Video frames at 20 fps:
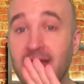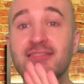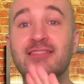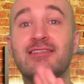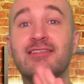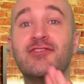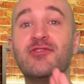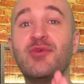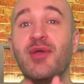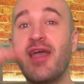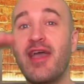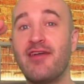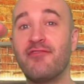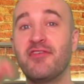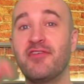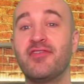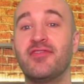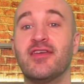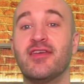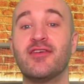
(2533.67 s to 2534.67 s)
Did you get
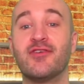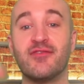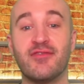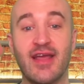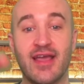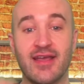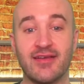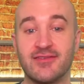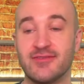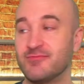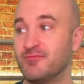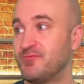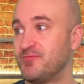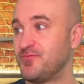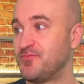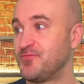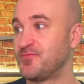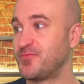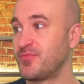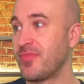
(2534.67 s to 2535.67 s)
everything correct?
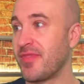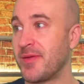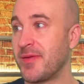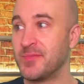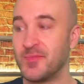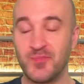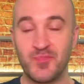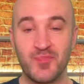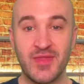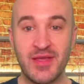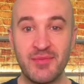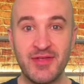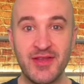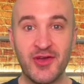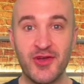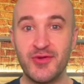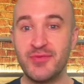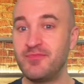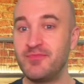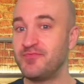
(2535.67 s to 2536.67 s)
Let me
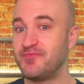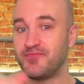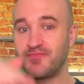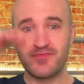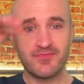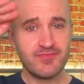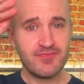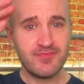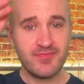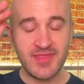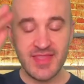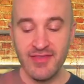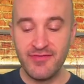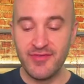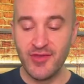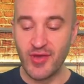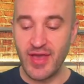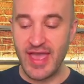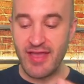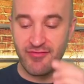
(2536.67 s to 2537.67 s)
know if
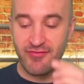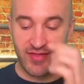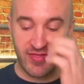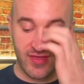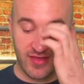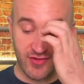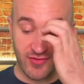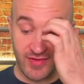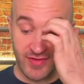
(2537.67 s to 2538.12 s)
you got everything